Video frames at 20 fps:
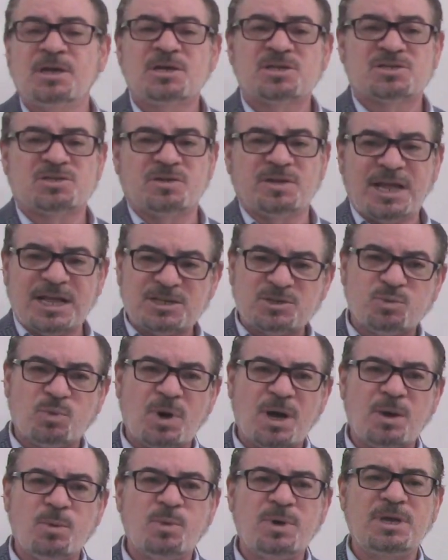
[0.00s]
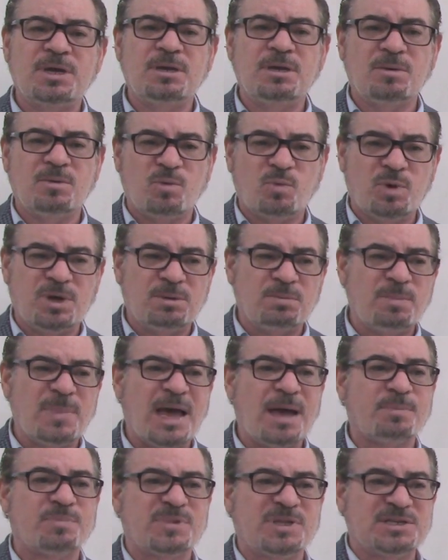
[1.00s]
So that's why we
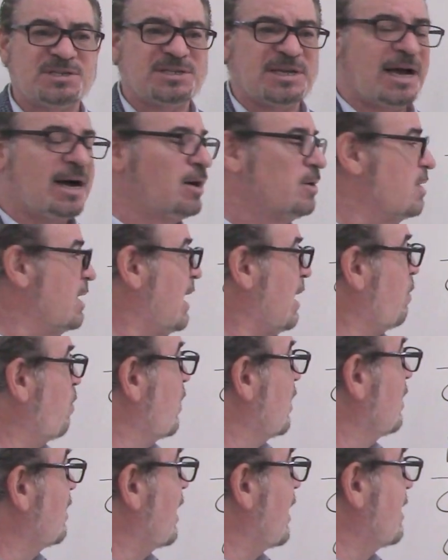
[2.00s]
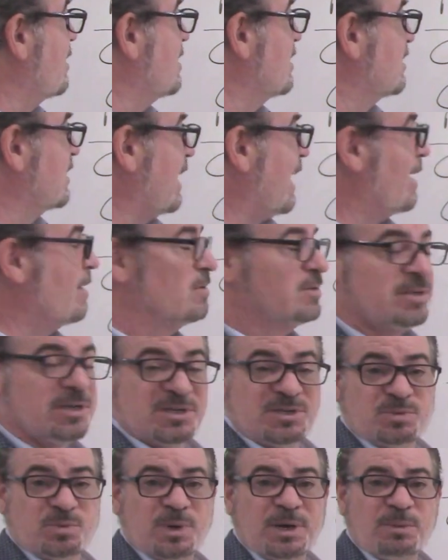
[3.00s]
map this out and we lay this out
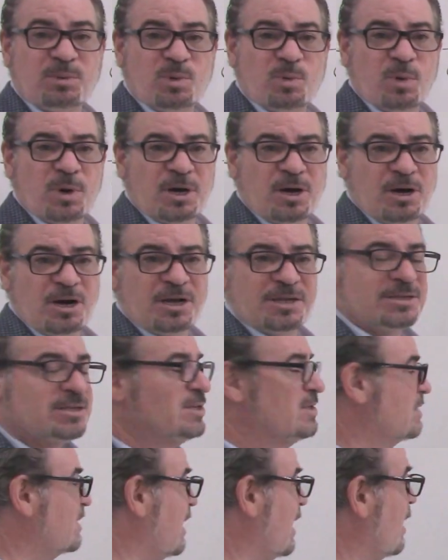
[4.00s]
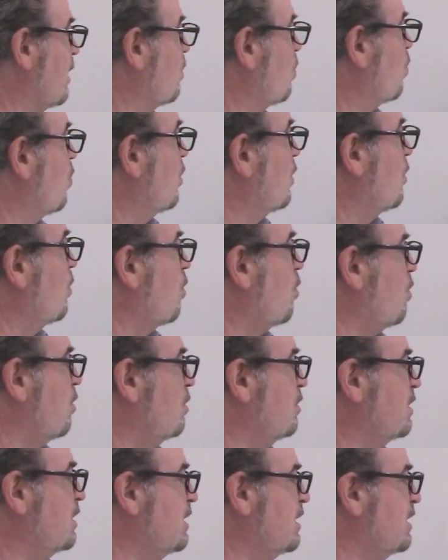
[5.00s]
this way. We want to understand what
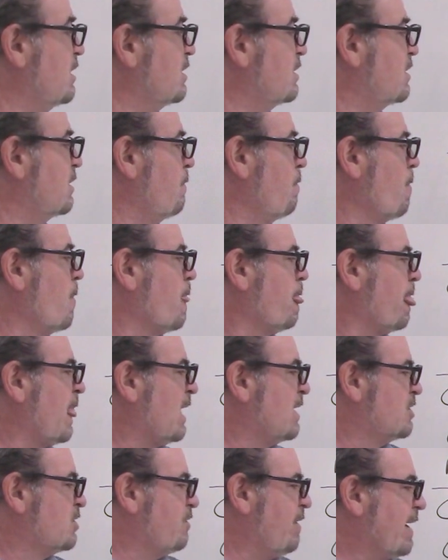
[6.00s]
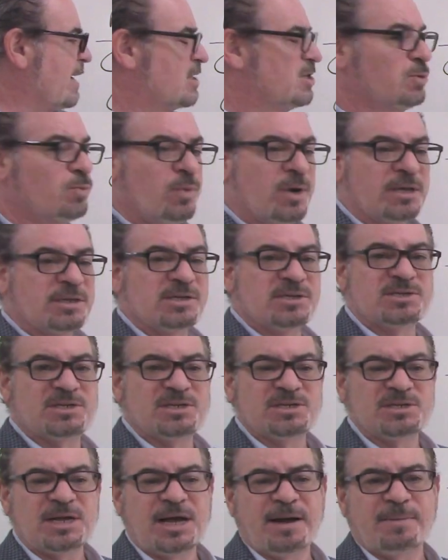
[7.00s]
all these strengths,
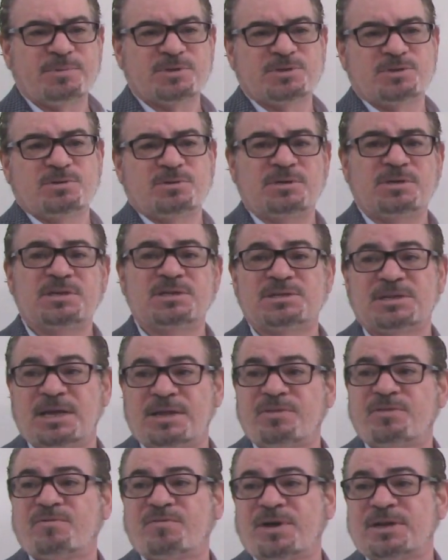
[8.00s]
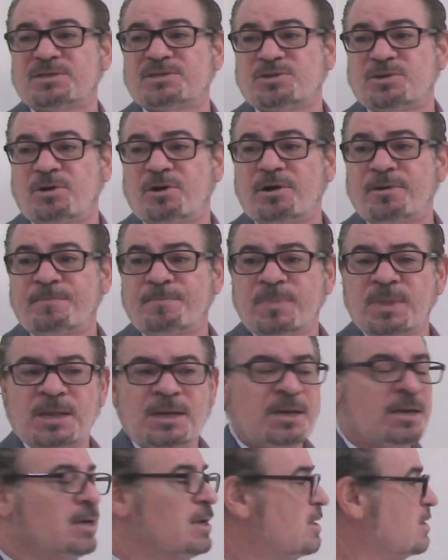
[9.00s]
weaknesses, opportunities, and threats are.
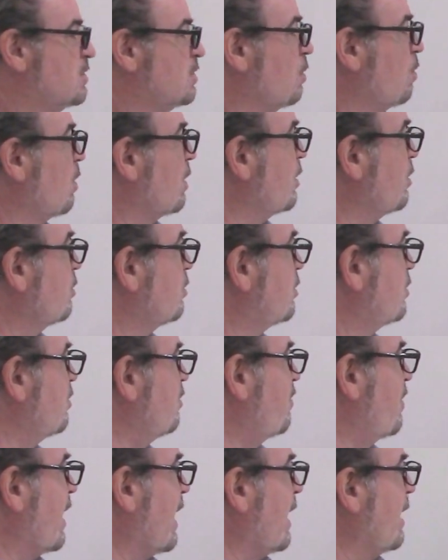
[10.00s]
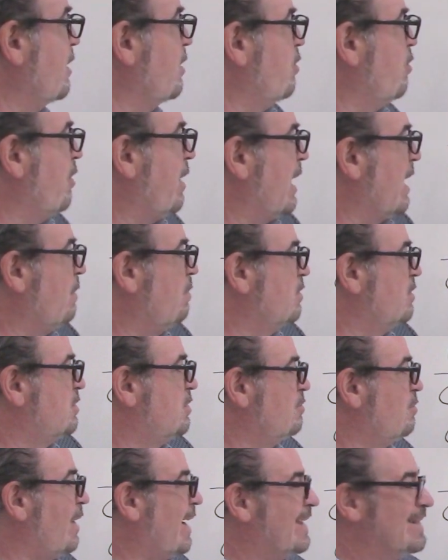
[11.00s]
So when you do that, you're able
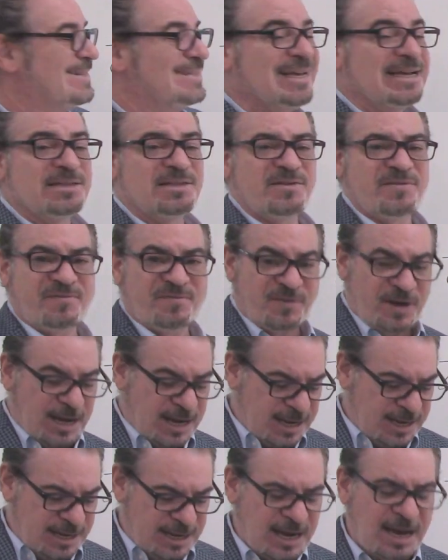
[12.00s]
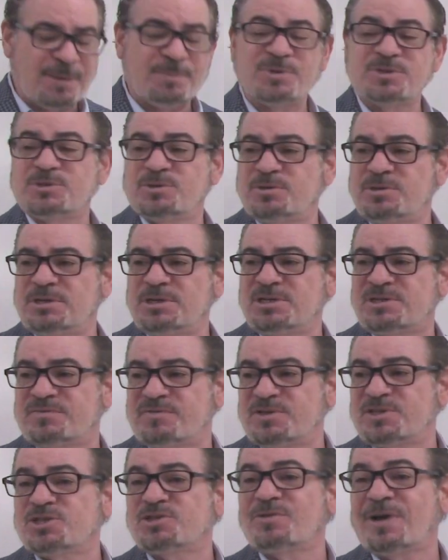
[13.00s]
to identify opportunities
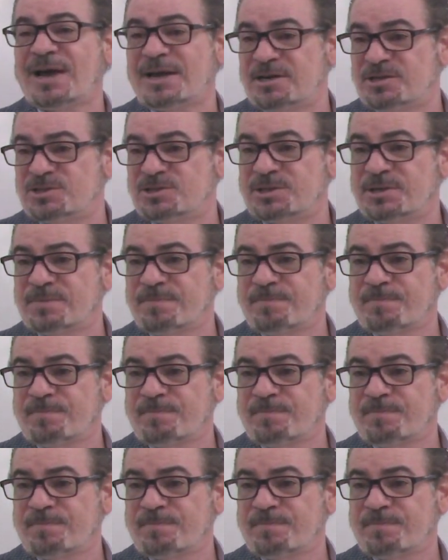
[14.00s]
for strategy.